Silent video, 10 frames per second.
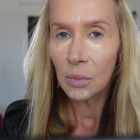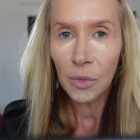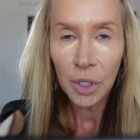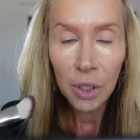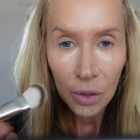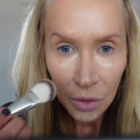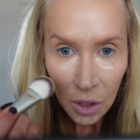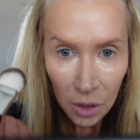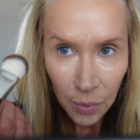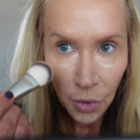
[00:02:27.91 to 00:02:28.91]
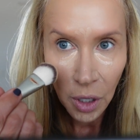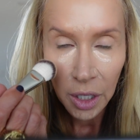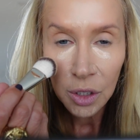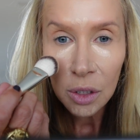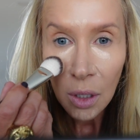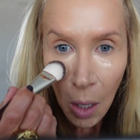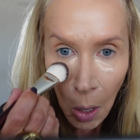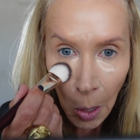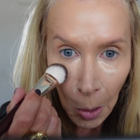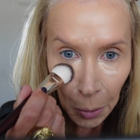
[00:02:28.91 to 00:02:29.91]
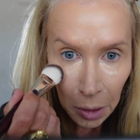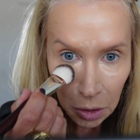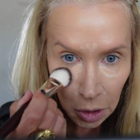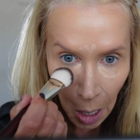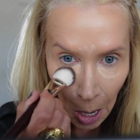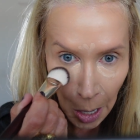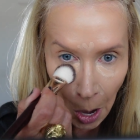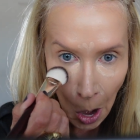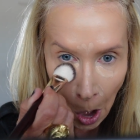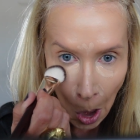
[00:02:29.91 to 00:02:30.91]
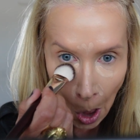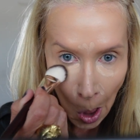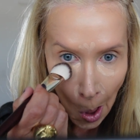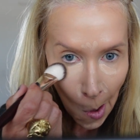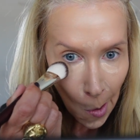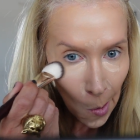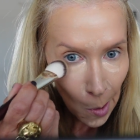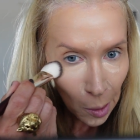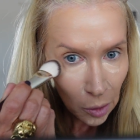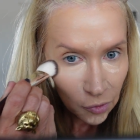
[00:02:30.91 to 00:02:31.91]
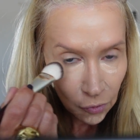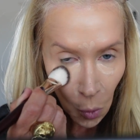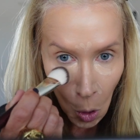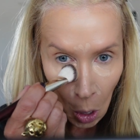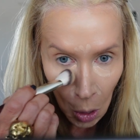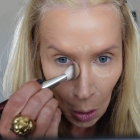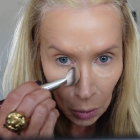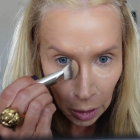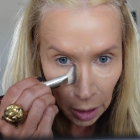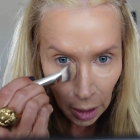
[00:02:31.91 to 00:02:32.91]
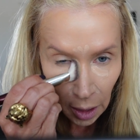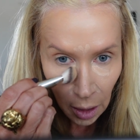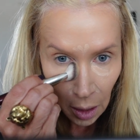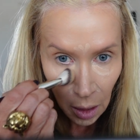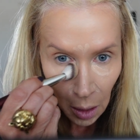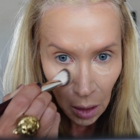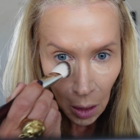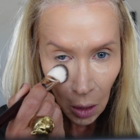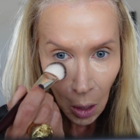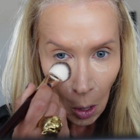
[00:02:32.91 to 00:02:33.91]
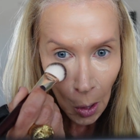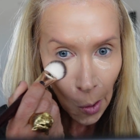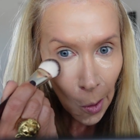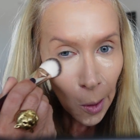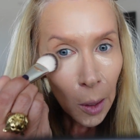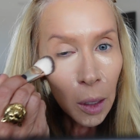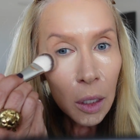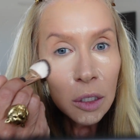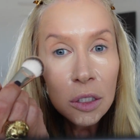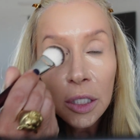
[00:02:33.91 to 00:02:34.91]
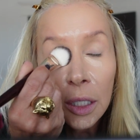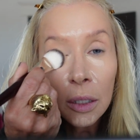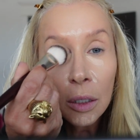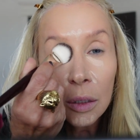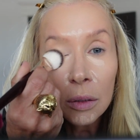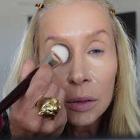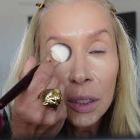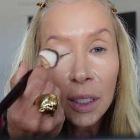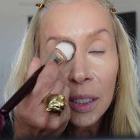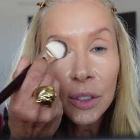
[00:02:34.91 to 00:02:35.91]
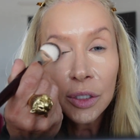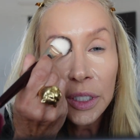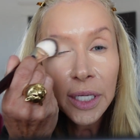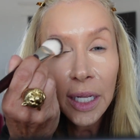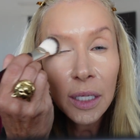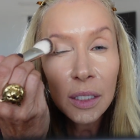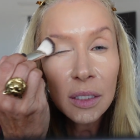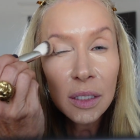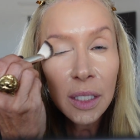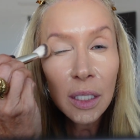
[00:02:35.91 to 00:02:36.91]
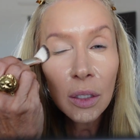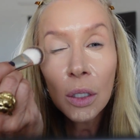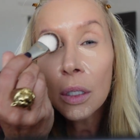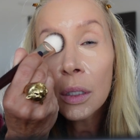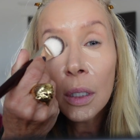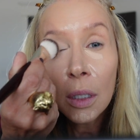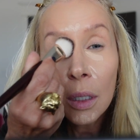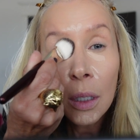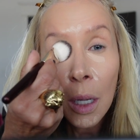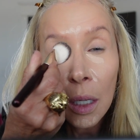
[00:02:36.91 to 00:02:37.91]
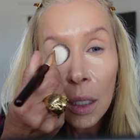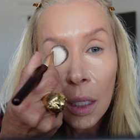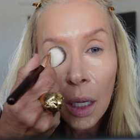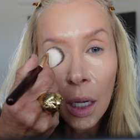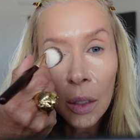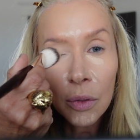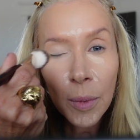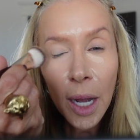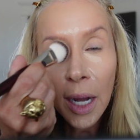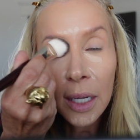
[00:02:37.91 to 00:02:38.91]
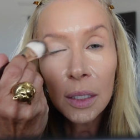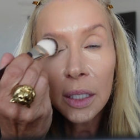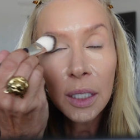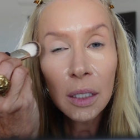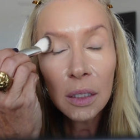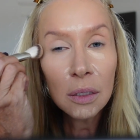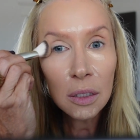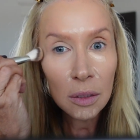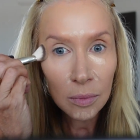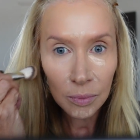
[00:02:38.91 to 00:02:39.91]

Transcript: I'm going to use this brush on this side for the concealer. And I usually take the concealer over my eyelids.